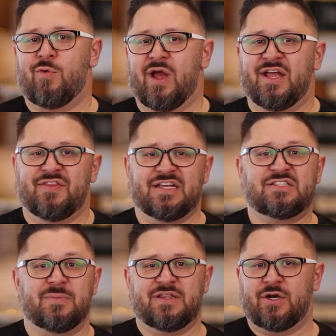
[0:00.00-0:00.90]
That way they
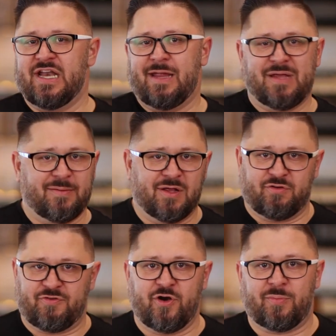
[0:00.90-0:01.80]
submit their name, email,
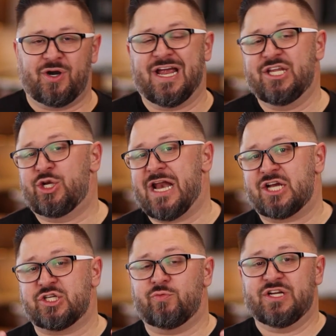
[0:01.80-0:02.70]
and phone number, and you can
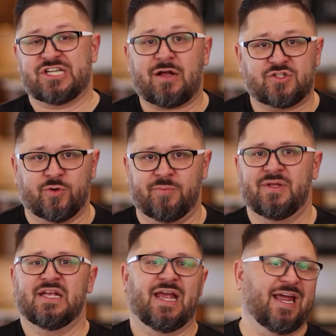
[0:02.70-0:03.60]
actually reach out to
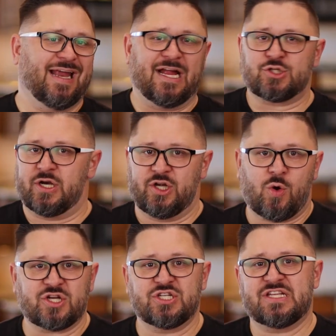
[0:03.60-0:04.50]
them and answer any
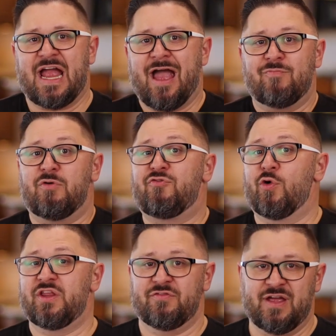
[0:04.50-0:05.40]
questions they have
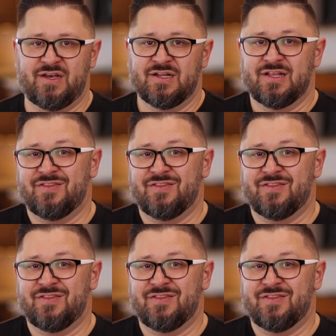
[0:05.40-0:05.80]
before the event.